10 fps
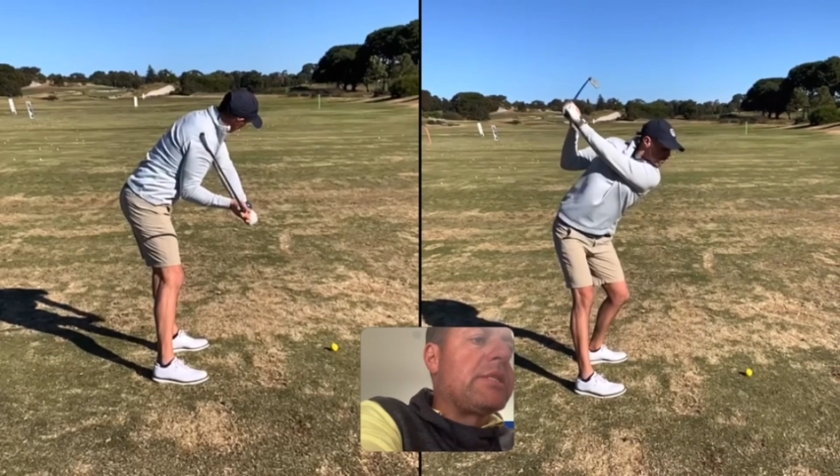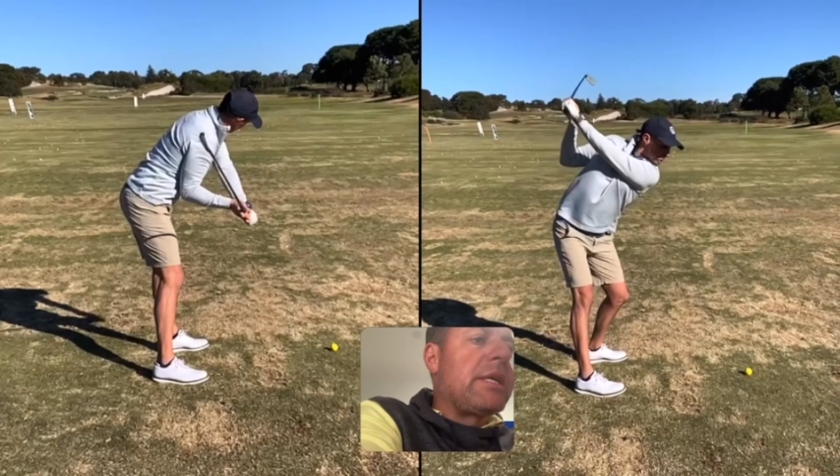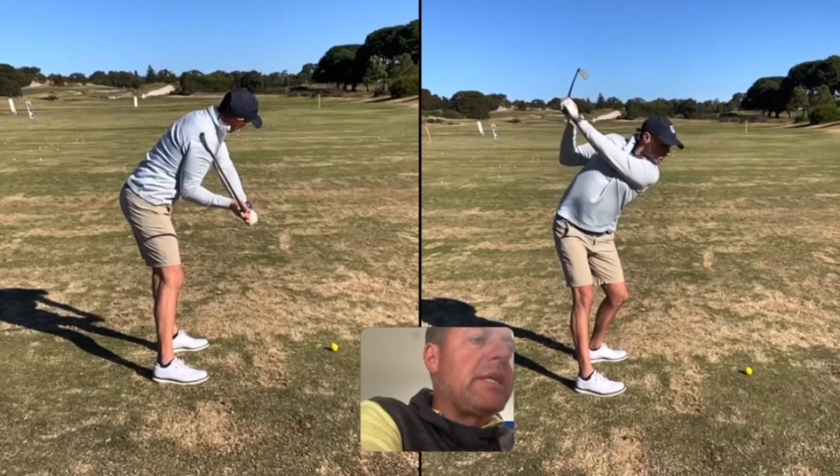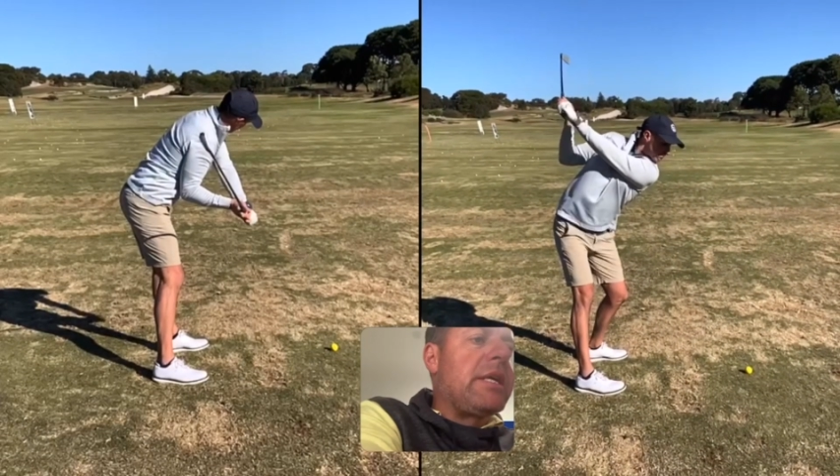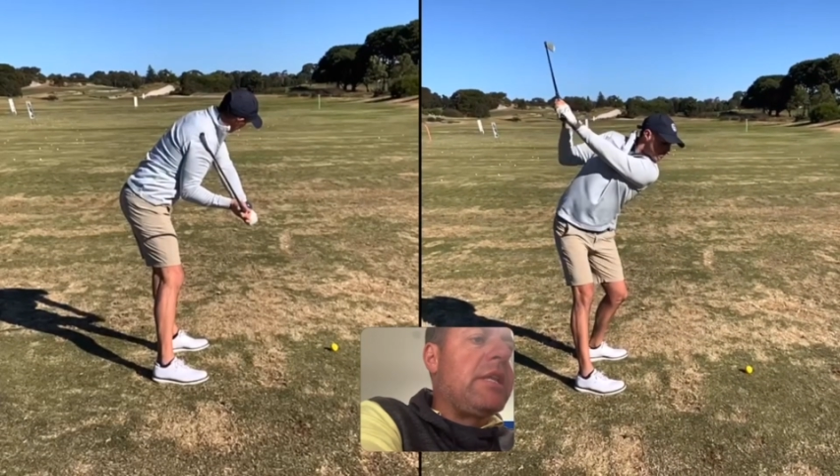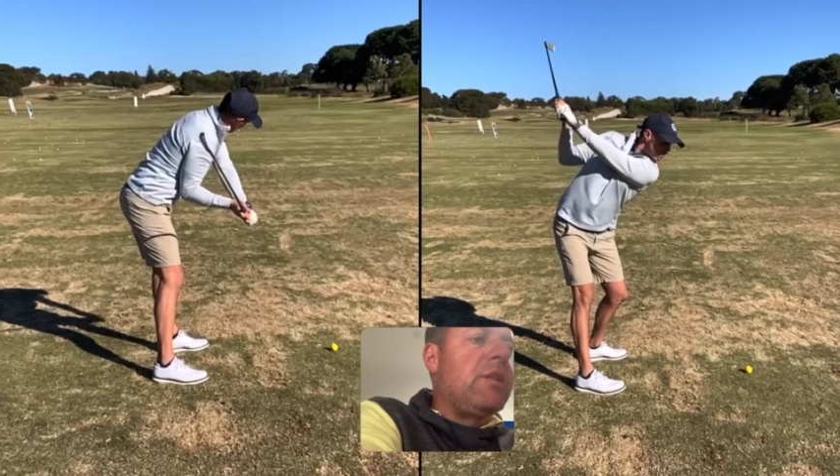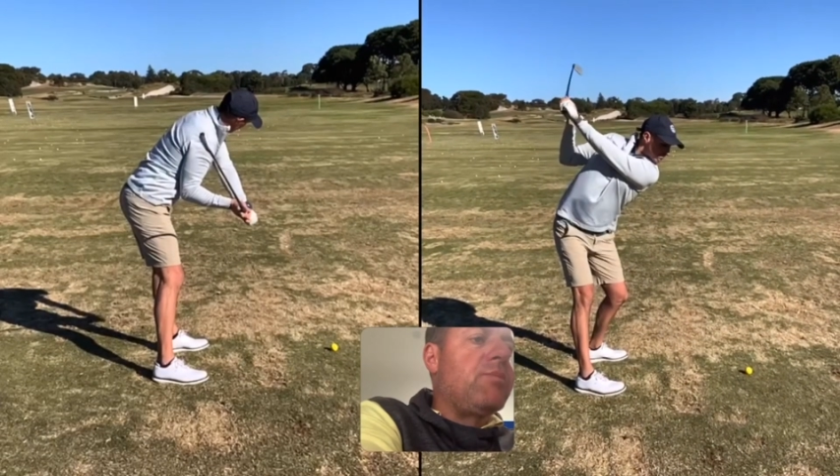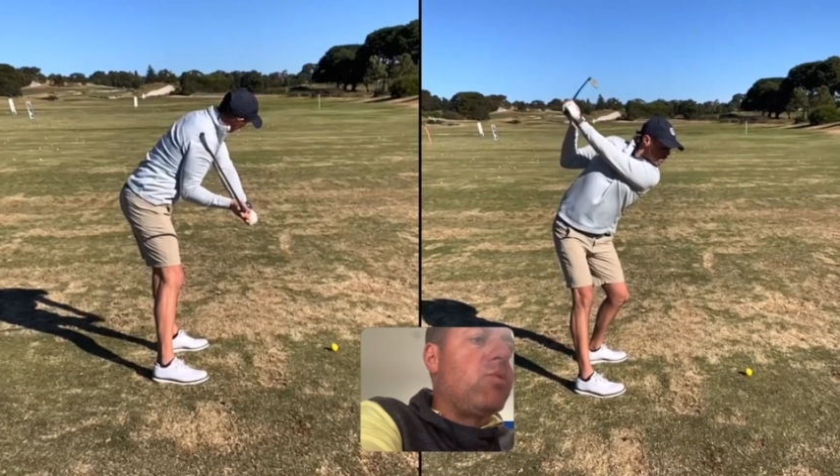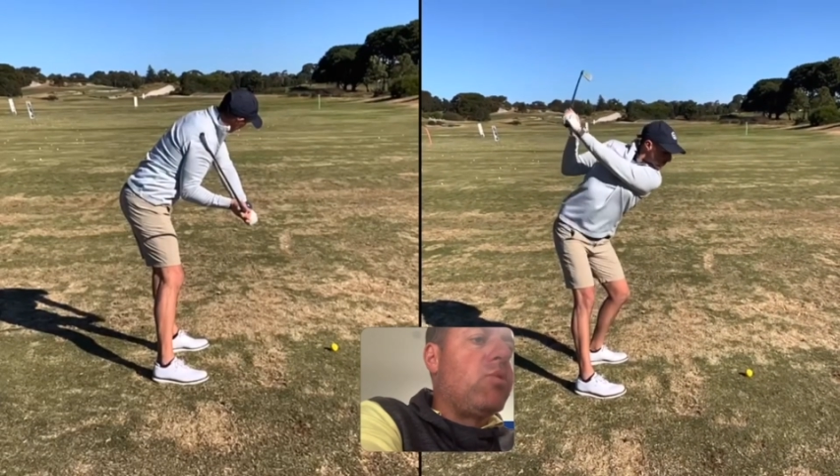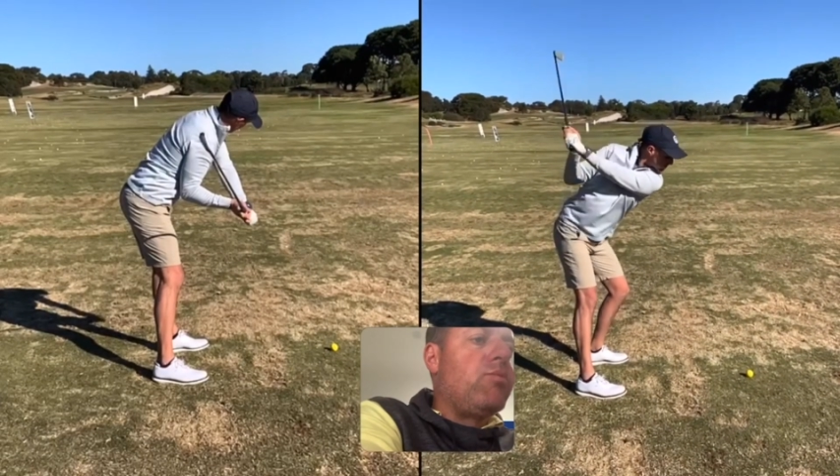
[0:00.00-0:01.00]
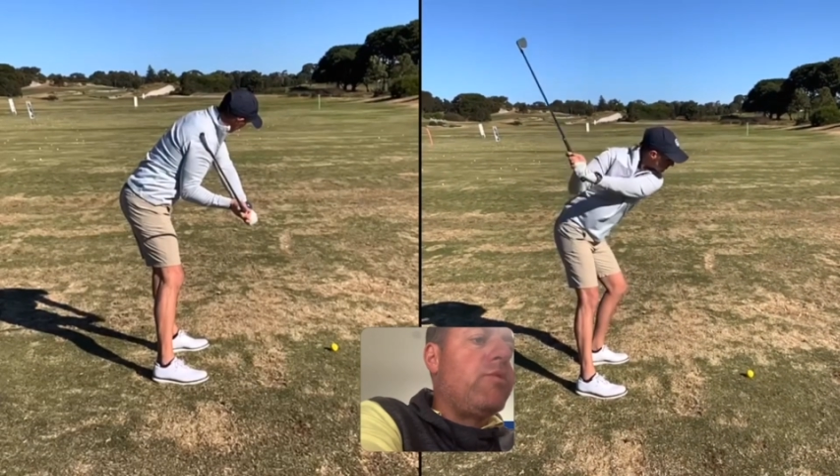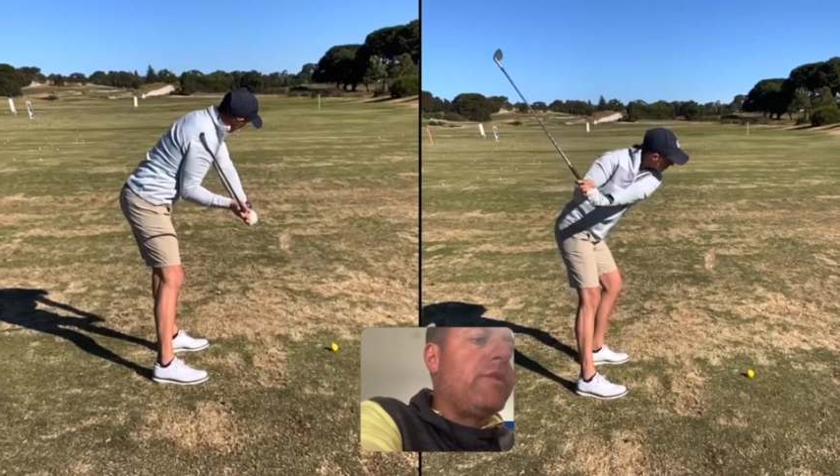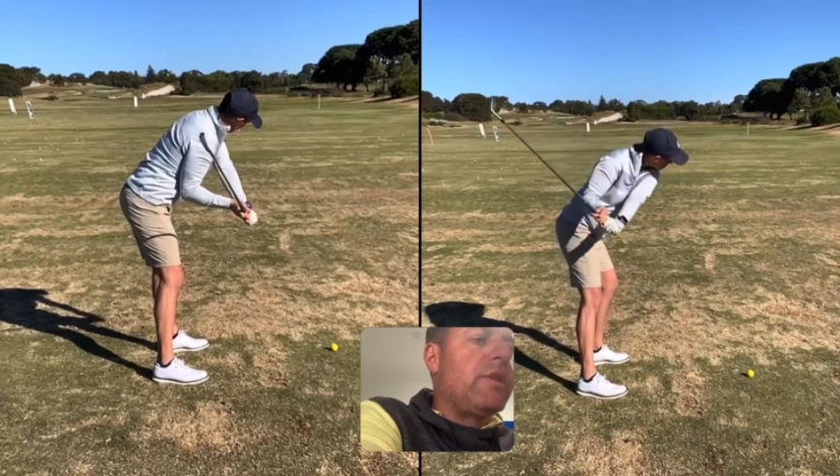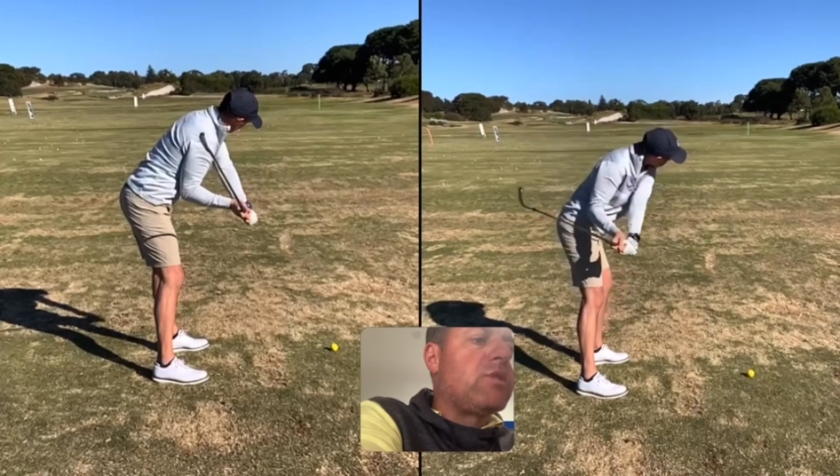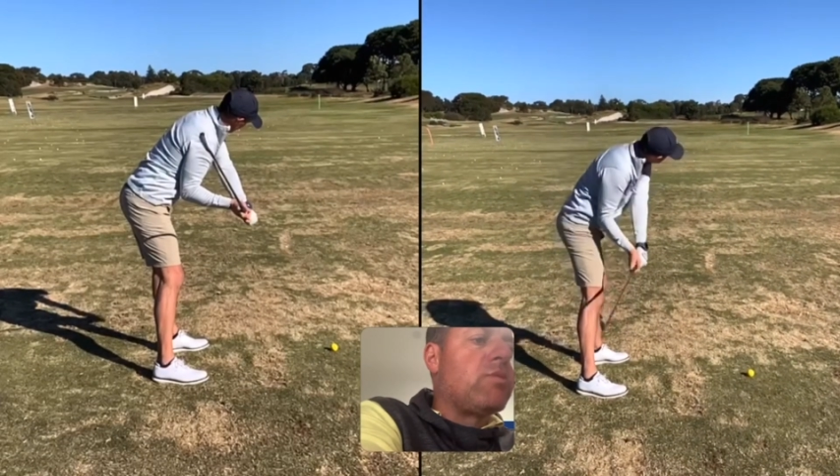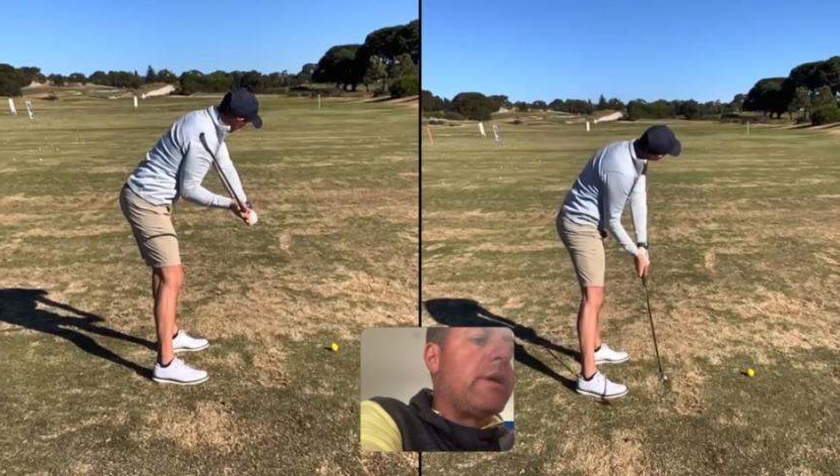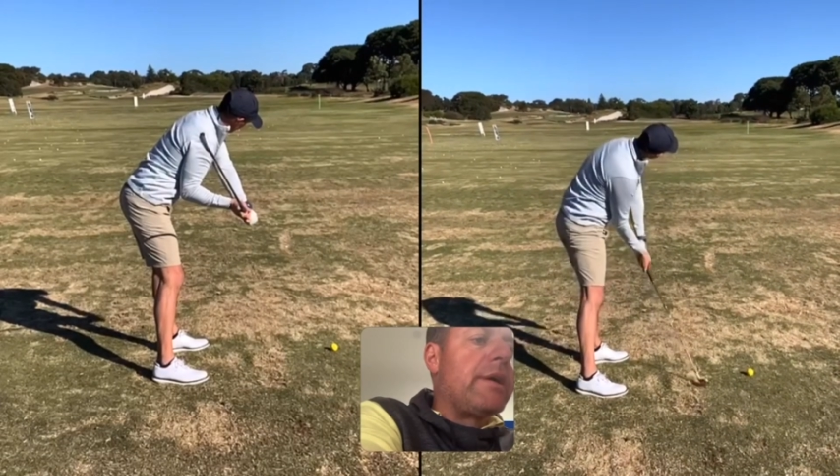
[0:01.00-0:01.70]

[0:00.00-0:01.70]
started hitting the ball moving this way.